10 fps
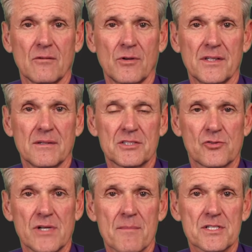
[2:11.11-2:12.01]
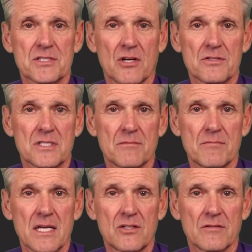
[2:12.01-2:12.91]
when the ceramist goes to
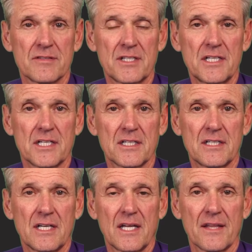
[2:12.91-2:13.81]
make your veneer,